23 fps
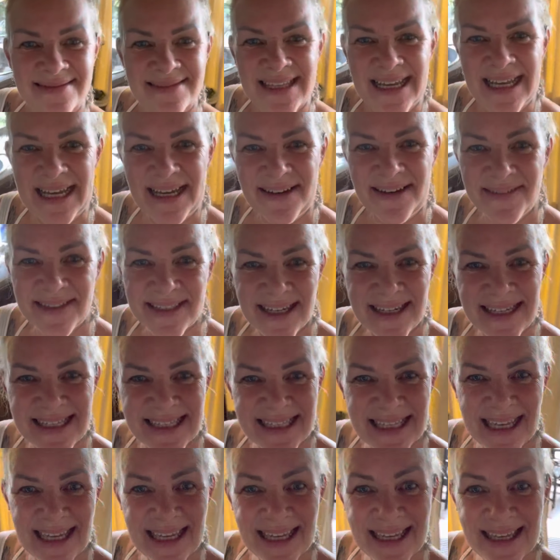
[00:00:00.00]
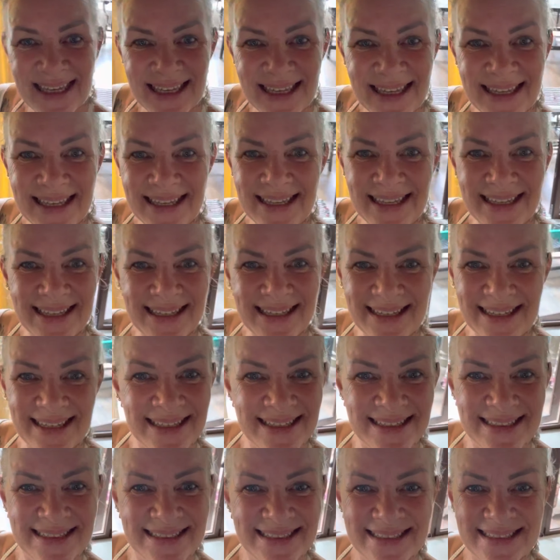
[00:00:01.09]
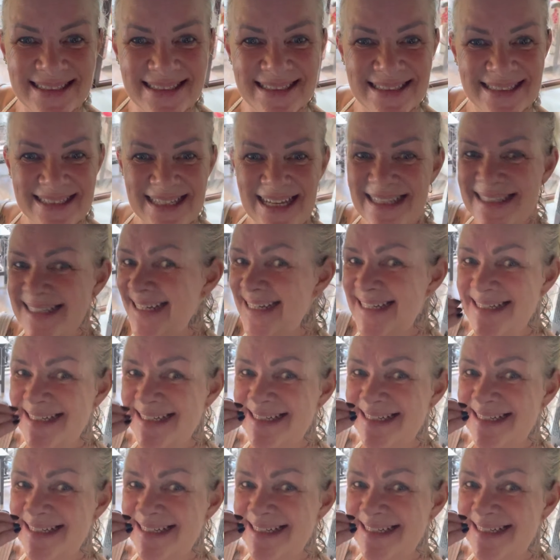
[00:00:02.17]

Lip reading: Have a nice day. Ta-da!